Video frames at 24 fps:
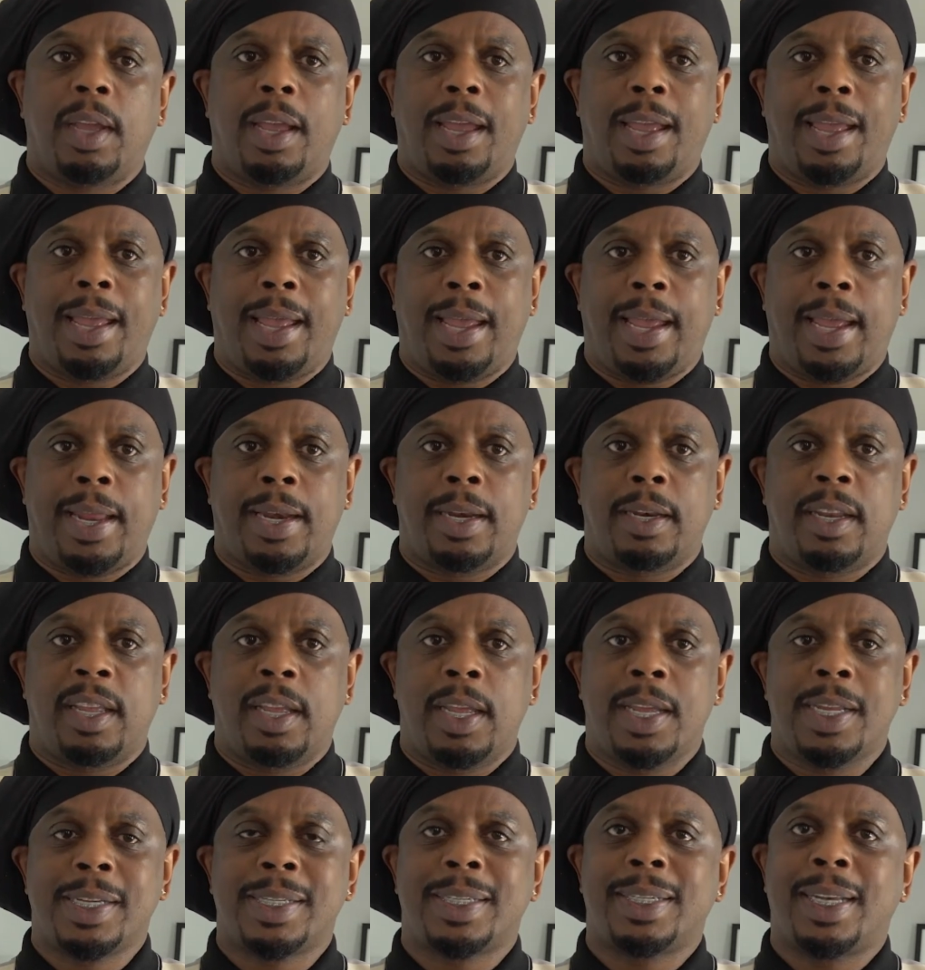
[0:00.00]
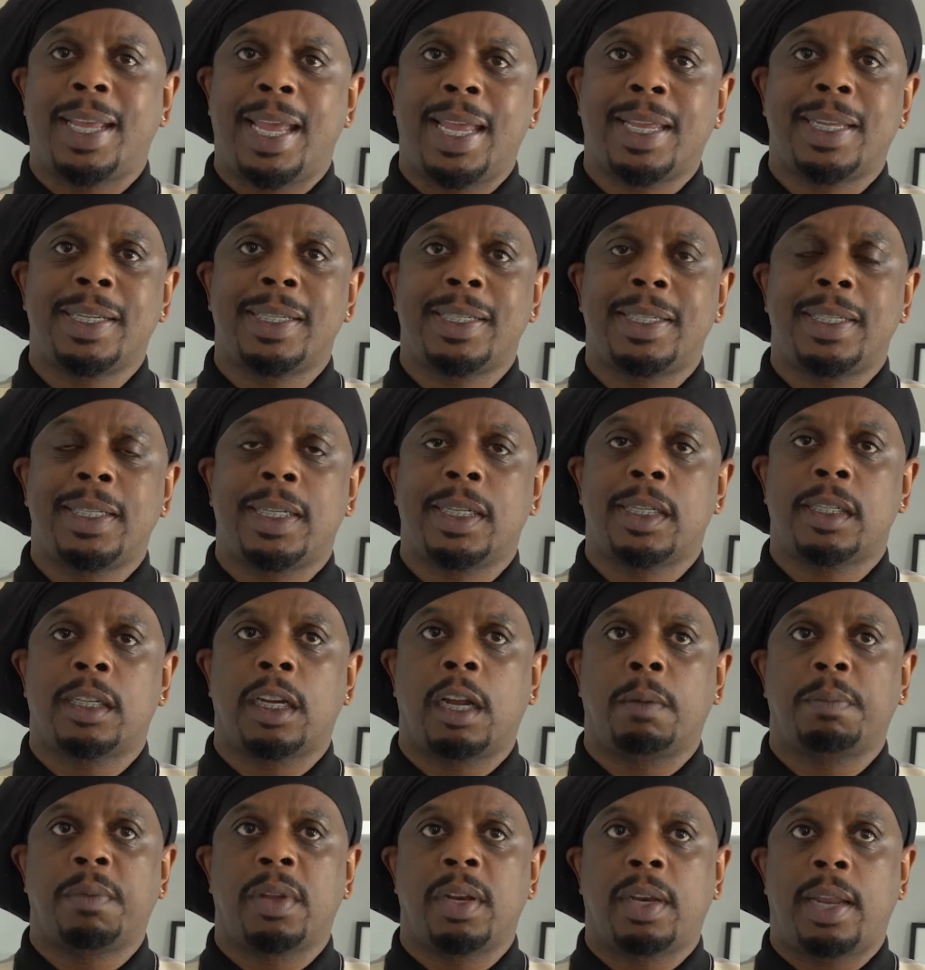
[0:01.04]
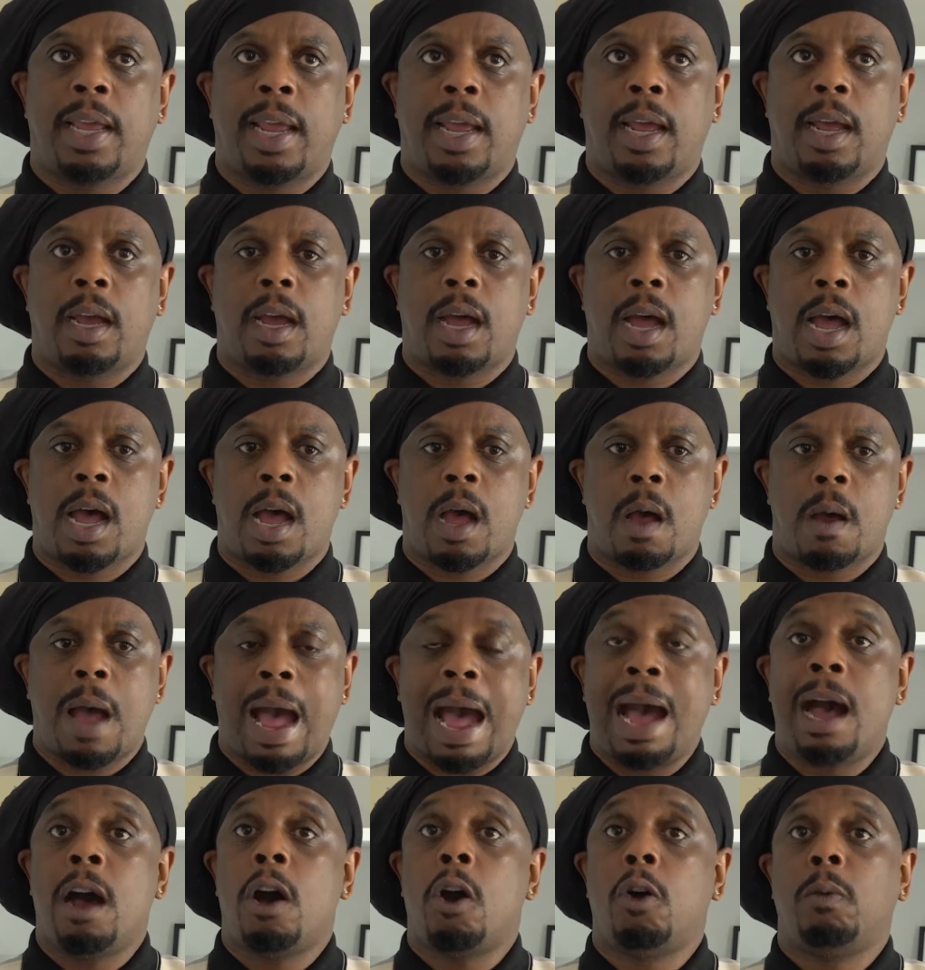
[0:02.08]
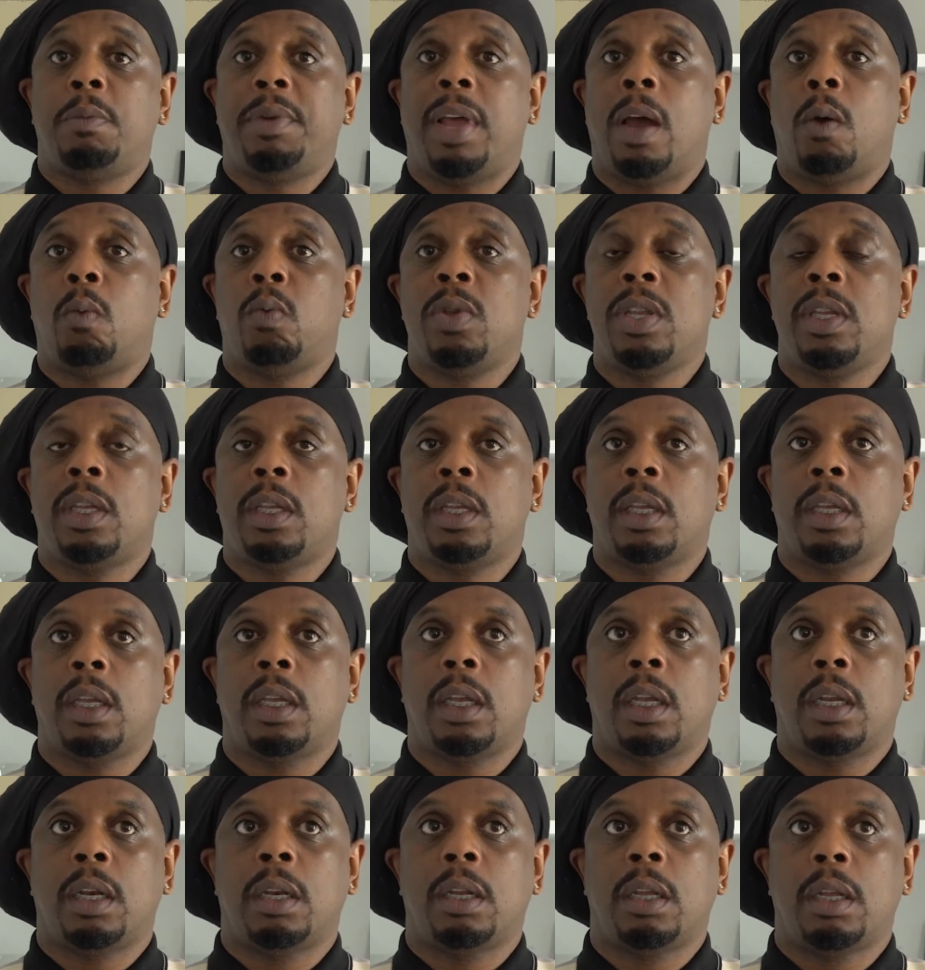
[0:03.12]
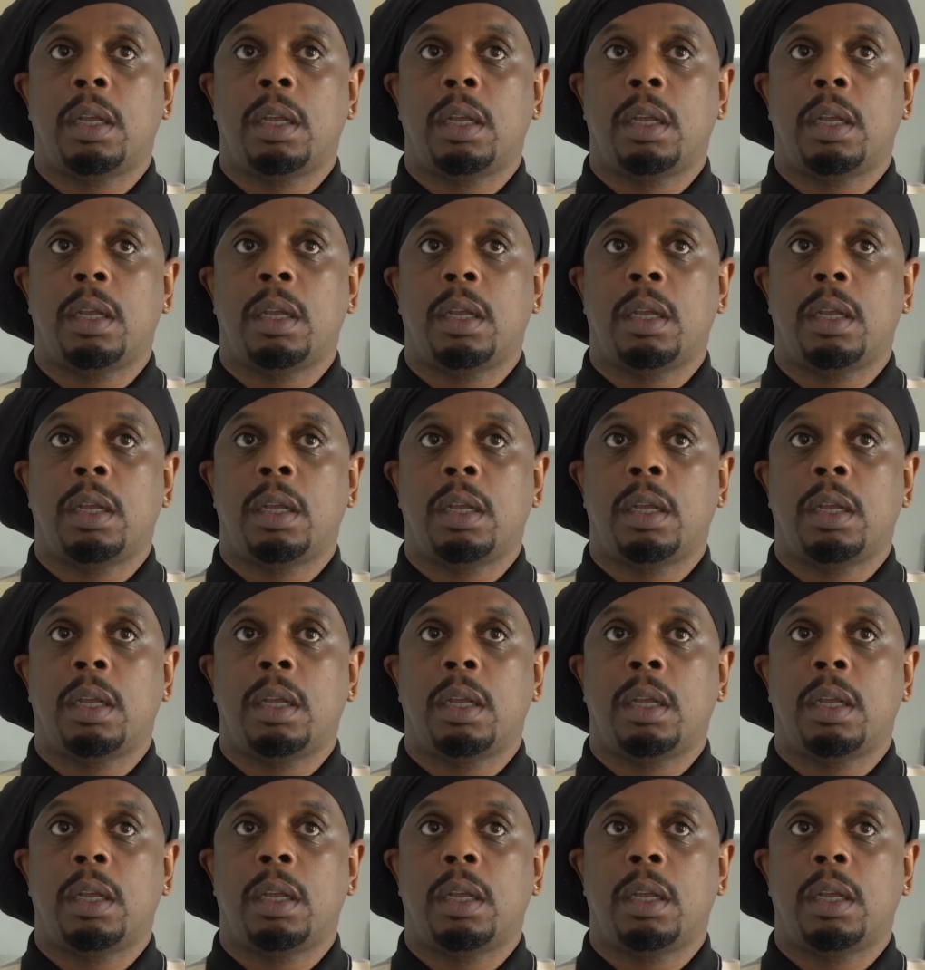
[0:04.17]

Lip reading: And his legacy is something that I hope that we can